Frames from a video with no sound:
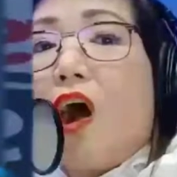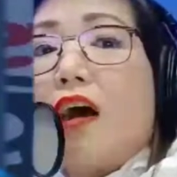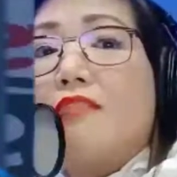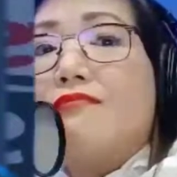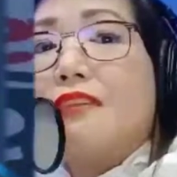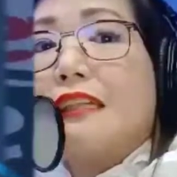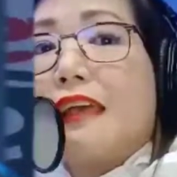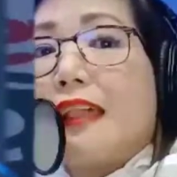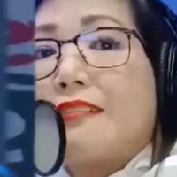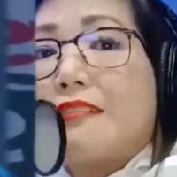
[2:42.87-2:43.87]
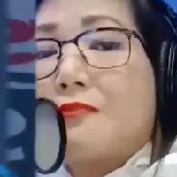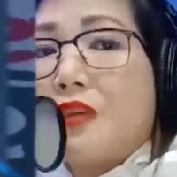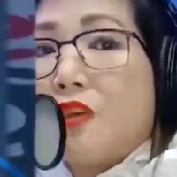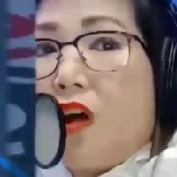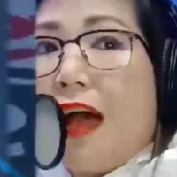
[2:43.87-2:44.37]
on PhilHealth's
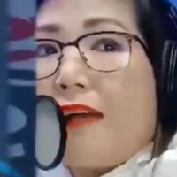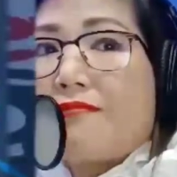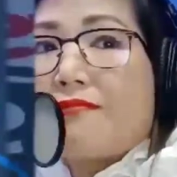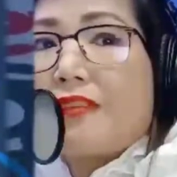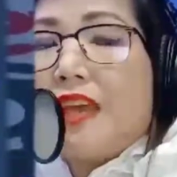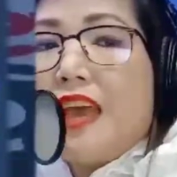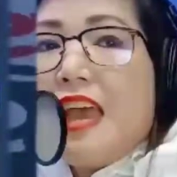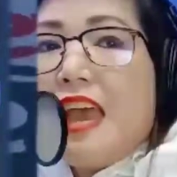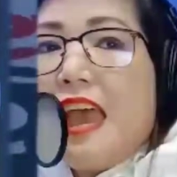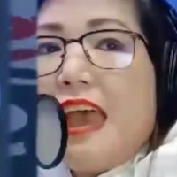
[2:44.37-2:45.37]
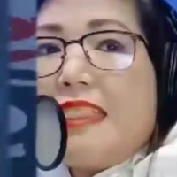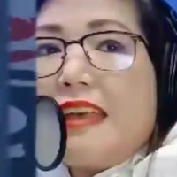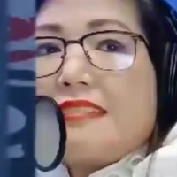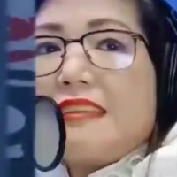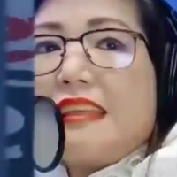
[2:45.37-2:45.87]
behalf. And
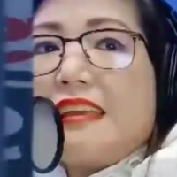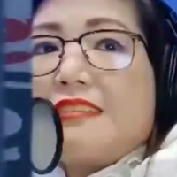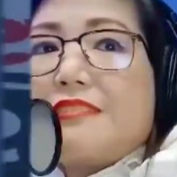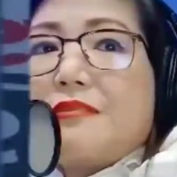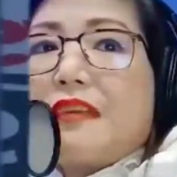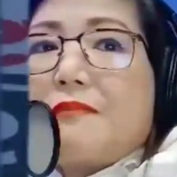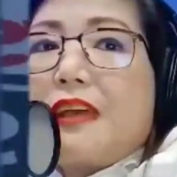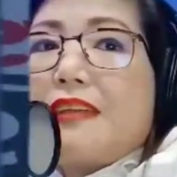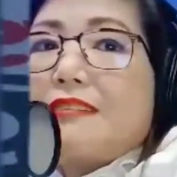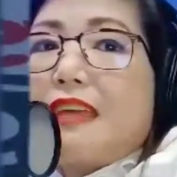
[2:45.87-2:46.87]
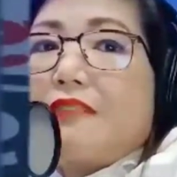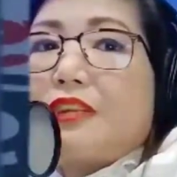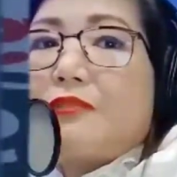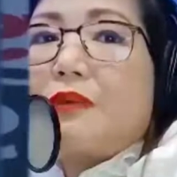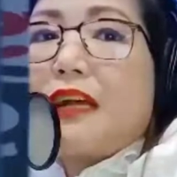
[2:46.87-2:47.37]
that's the latest news update this
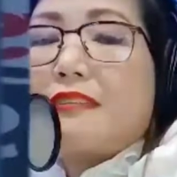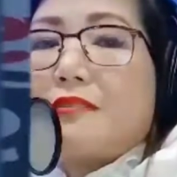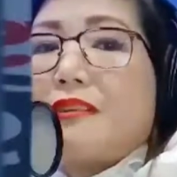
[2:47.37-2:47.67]
afternoon brought to